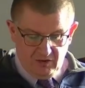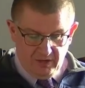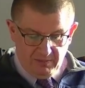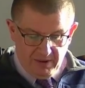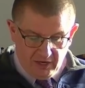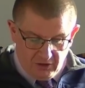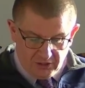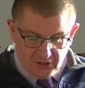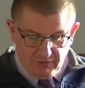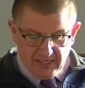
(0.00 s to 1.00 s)
Only by
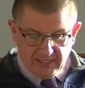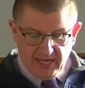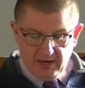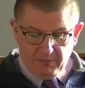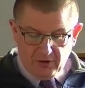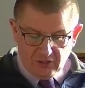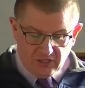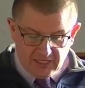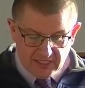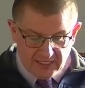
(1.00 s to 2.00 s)
God's grace can a
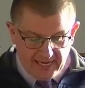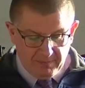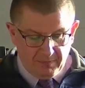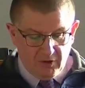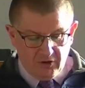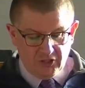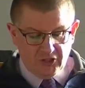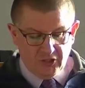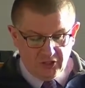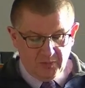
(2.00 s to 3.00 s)
person escape God's
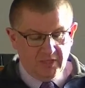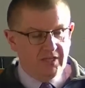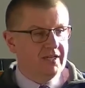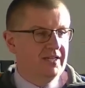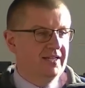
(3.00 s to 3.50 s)
judgment.